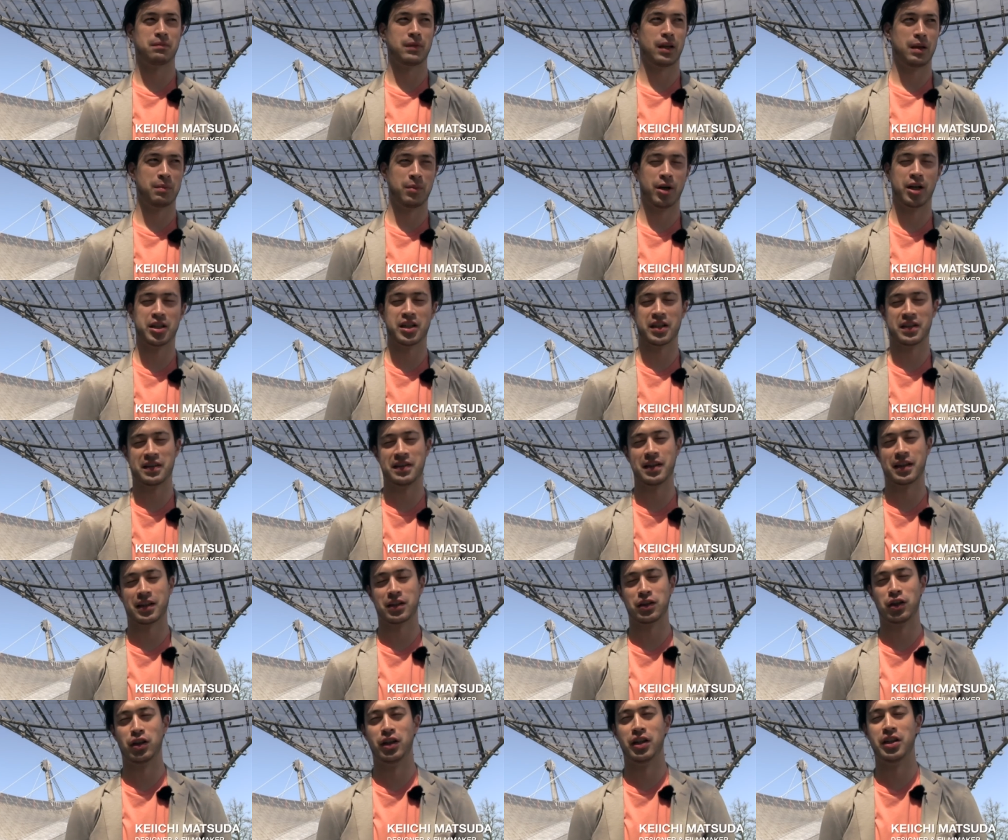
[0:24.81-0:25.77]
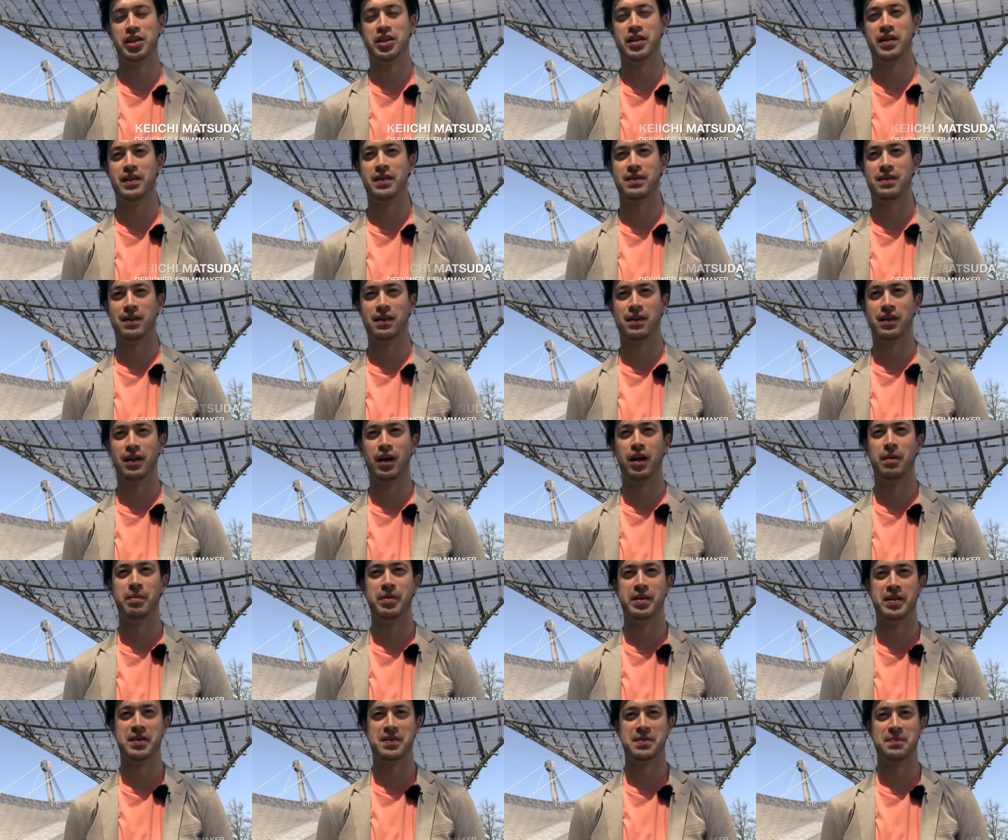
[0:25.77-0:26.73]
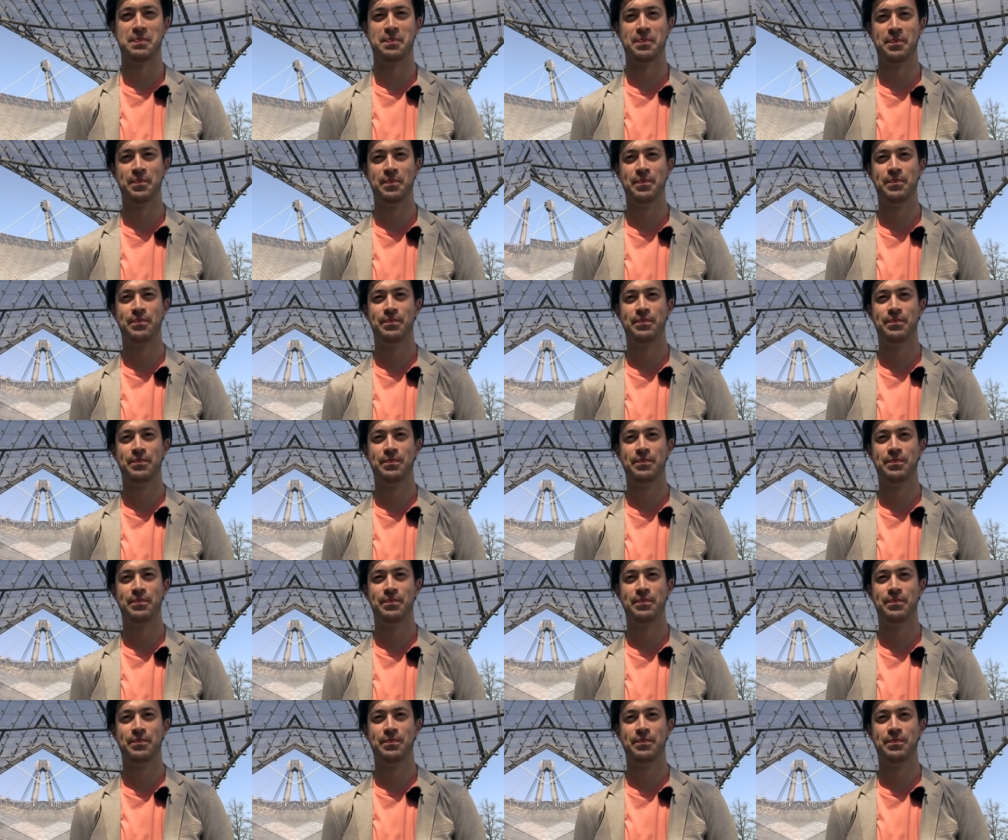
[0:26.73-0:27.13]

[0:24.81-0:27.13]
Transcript: emerging technologies and urbanism.